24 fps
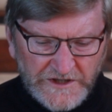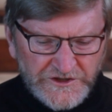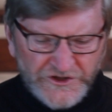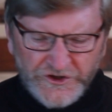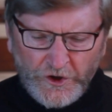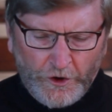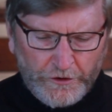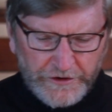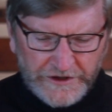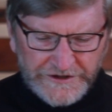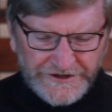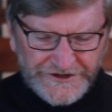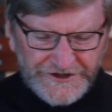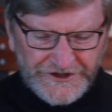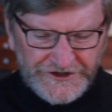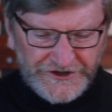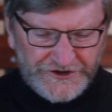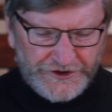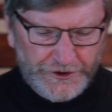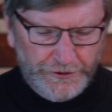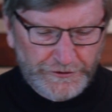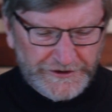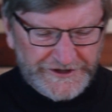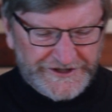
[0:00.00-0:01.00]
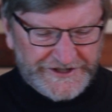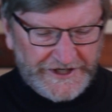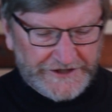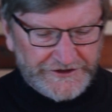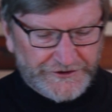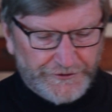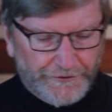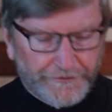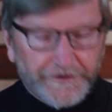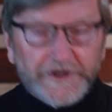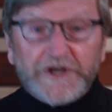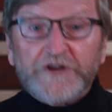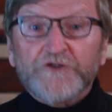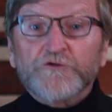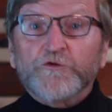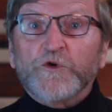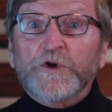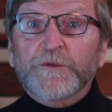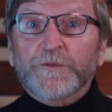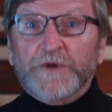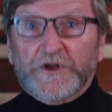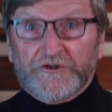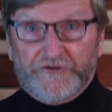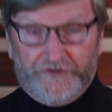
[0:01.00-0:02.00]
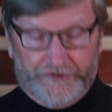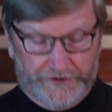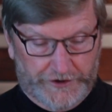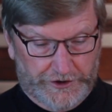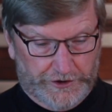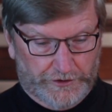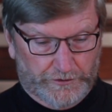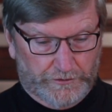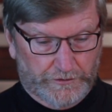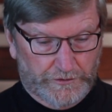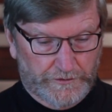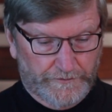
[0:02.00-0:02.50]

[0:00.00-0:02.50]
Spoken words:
So there's these 2 essential things we must do.